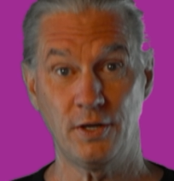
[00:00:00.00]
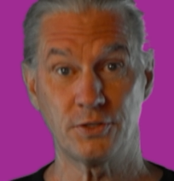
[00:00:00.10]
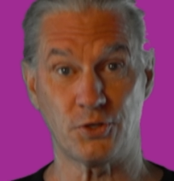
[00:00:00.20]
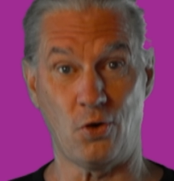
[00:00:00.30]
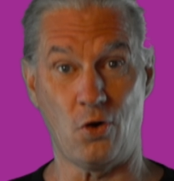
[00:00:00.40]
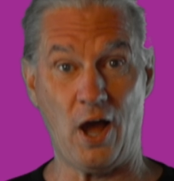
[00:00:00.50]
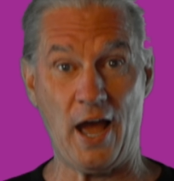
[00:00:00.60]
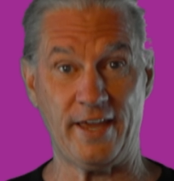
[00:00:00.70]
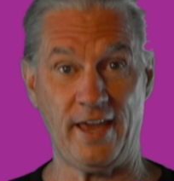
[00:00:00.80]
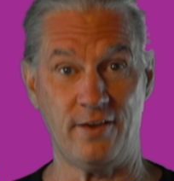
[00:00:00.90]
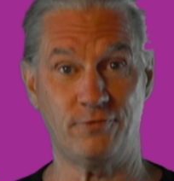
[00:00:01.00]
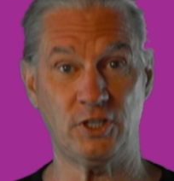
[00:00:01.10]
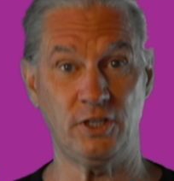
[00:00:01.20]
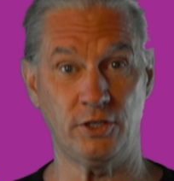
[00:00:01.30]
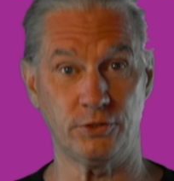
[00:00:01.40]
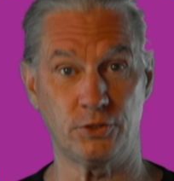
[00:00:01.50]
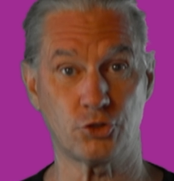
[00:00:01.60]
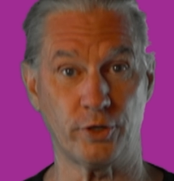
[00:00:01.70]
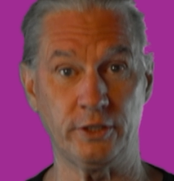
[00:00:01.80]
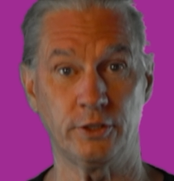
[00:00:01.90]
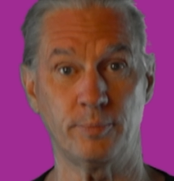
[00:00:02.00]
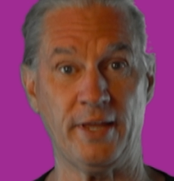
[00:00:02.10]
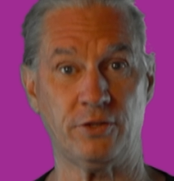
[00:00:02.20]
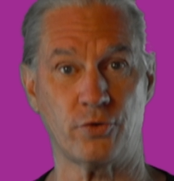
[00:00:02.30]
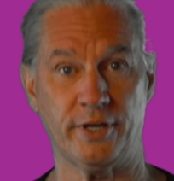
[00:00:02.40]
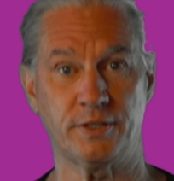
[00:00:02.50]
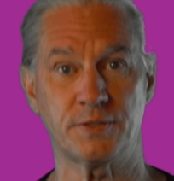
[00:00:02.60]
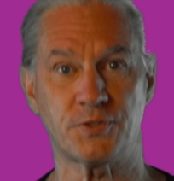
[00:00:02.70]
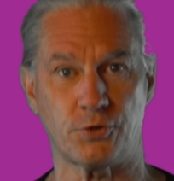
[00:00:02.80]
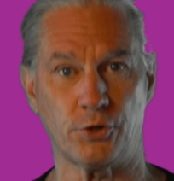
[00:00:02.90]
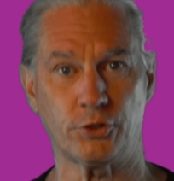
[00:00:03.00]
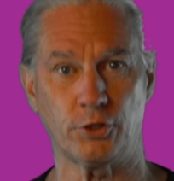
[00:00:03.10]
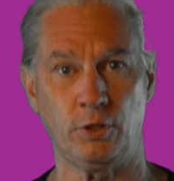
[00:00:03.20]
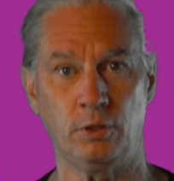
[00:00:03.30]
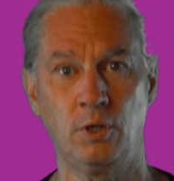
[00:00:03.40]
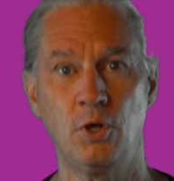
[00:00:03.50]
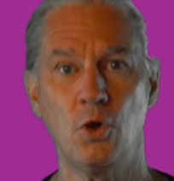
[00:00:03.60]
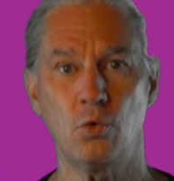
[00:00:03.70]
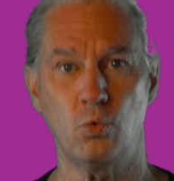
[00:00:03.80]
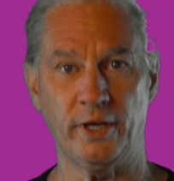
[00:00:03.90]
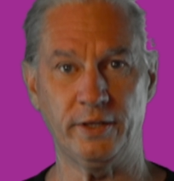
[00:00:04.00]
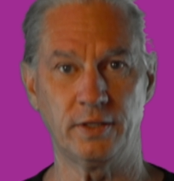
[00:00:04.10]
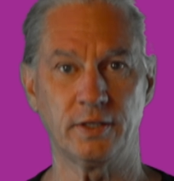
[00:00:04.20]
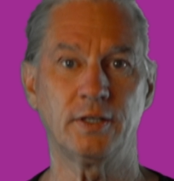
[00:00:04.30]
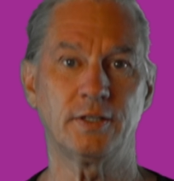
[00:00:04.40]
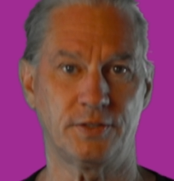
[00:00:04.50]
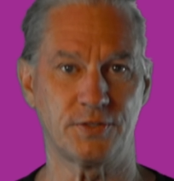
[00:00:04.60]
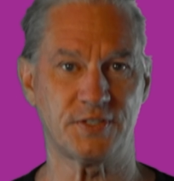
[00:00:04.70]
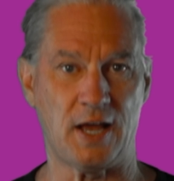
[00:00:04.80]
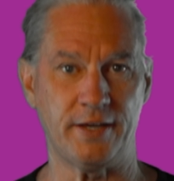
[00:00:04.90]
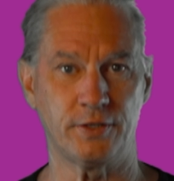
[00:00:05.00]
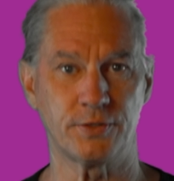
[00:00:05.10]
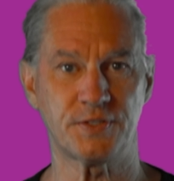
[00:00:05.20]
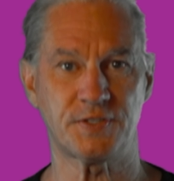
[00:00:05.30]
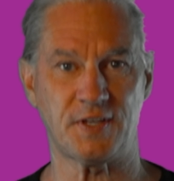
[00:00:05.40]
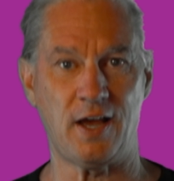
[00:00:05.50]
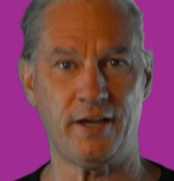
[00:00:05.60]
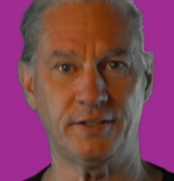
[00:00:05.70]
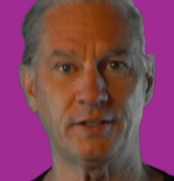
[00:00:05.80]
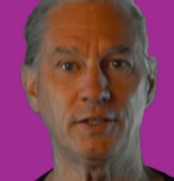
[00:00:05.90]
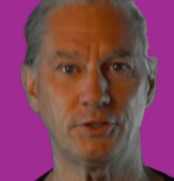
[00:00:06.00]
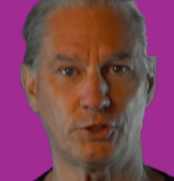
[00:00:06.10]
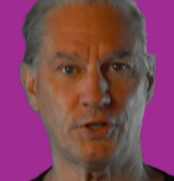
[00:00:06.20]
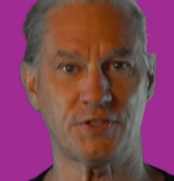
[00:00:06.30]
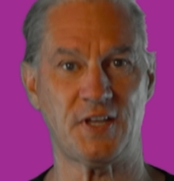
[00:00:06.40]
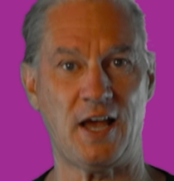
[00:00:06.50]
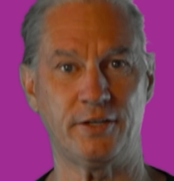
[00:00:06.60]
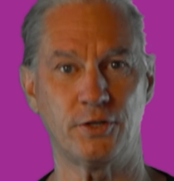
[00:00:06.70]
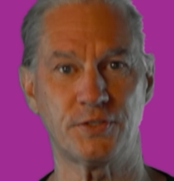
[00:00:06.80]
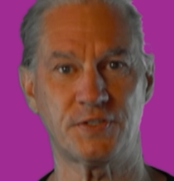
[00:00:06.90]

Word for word: So I have here the trigonometric circle with the sinus side, the cosinus